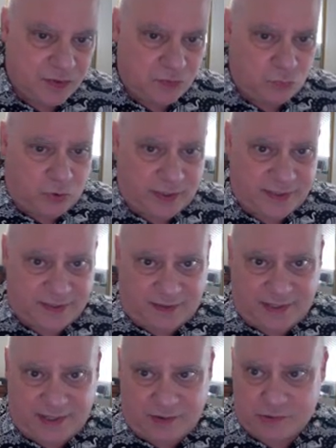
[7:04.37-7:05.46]
What
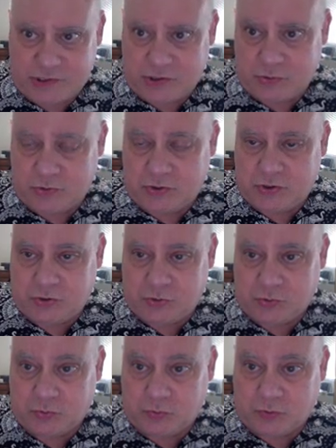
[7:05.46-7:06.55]
allows you
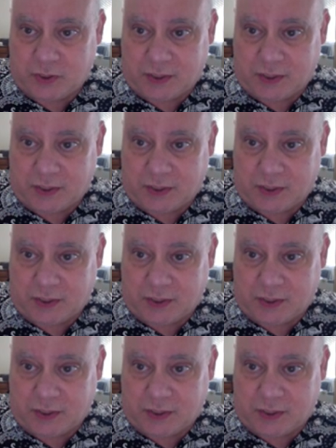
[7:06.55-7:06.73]
to